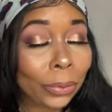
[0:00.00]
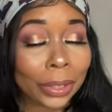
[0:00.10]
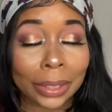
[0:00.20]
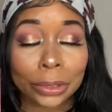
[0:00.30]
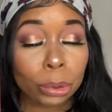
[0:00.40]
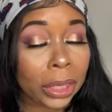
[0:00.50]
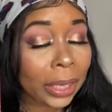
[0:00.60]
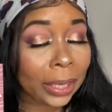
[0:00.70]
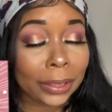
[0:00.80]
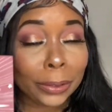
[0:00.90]
going in the
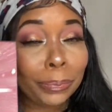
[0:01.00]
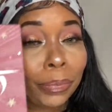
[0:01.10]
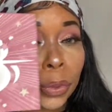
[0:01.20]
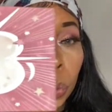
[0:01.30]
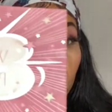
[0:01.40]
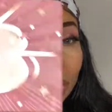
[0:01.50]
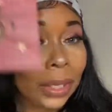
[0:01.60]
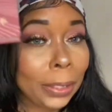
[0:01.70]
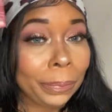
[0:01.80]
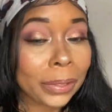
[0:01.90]
trash.
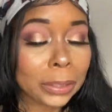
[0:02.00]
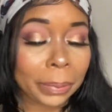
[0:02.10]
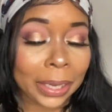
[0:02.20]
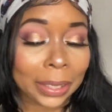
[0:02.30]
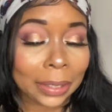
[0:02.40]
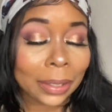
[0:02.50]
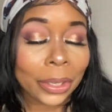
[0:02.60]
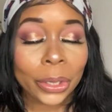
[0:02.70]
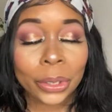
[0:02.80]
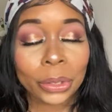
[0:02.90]
We keeping this palette.
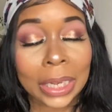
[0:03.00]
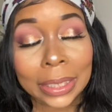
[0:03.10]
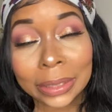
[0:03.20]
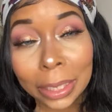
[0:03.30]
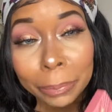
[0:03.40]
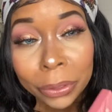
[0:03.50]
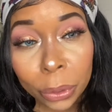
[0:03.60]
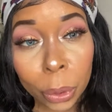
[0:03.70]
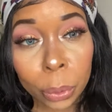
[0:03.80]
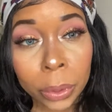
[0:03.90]
You guys, let me
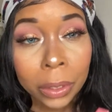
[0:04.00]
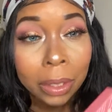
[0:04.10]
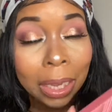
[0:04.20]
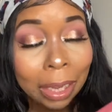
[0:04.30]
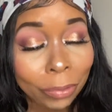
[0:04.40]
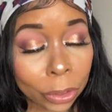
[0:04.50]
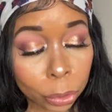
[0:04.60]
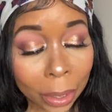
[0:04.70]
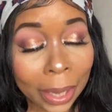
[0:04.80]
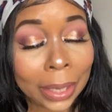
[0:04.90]
know, have you
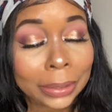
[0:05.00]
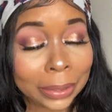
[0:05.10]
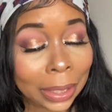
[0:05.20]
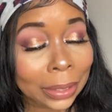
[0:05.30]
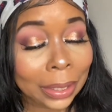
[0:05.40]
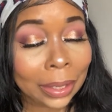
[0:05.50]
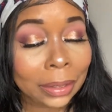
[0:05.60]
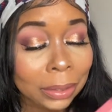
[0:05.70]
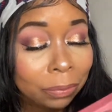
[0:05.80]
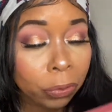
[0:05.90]
tried CIANTE
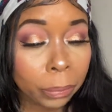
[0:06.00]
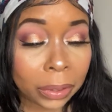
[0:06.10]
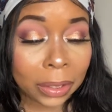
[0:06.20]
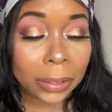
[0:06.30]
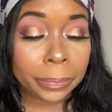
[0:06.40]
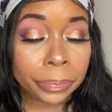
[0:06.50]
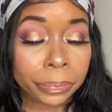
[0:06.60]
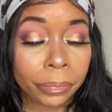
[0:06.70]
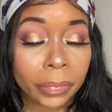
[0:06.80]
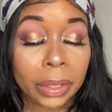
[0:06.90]
London's formula?
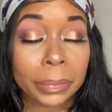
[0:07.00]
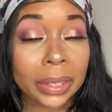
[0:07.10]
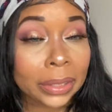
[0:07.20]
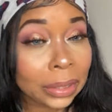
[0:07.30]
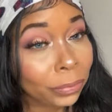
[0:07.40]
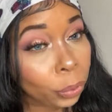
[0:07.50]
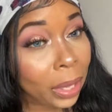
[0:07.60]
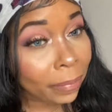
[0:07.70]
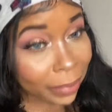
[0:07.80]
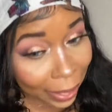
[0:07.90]
Because if
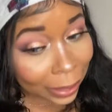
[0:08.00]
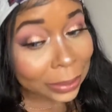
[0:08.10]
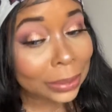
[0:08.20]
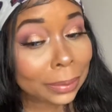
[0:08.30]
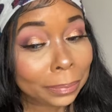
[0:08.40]
you have not,